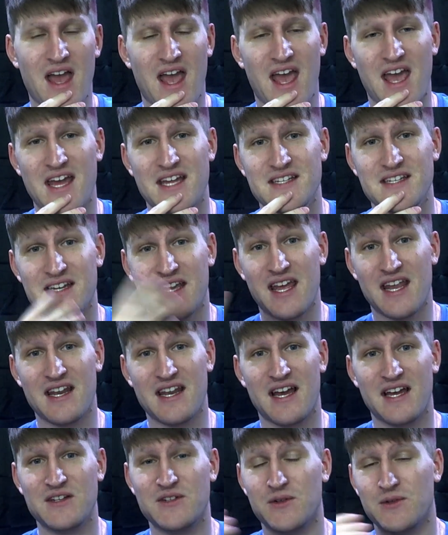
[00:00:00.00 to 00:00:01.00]
And again,
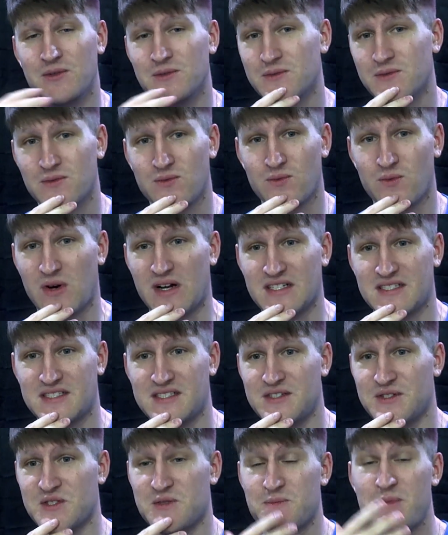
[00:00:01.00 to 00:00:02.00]
I don't want
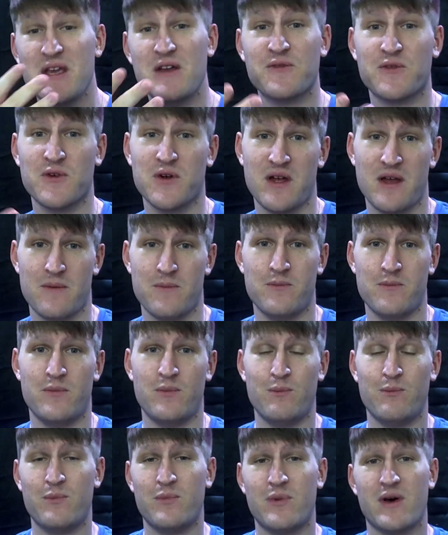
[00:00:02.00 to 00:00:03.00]
to speak for him,
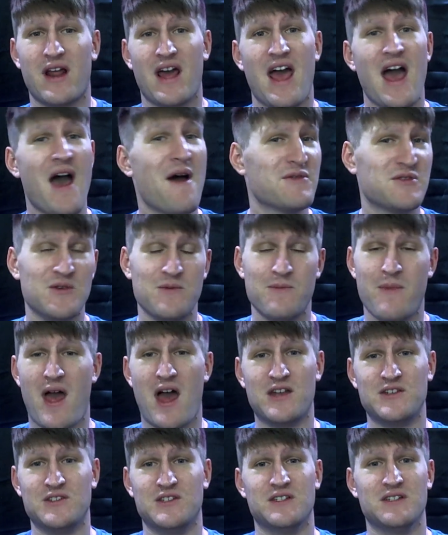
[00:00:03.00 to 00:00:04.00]
but I have to
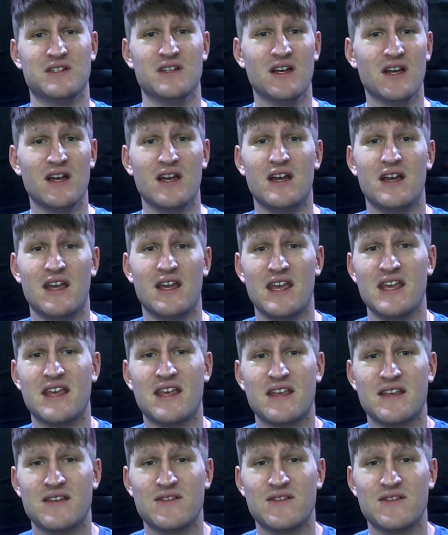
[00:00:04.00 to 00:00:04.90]
imagine he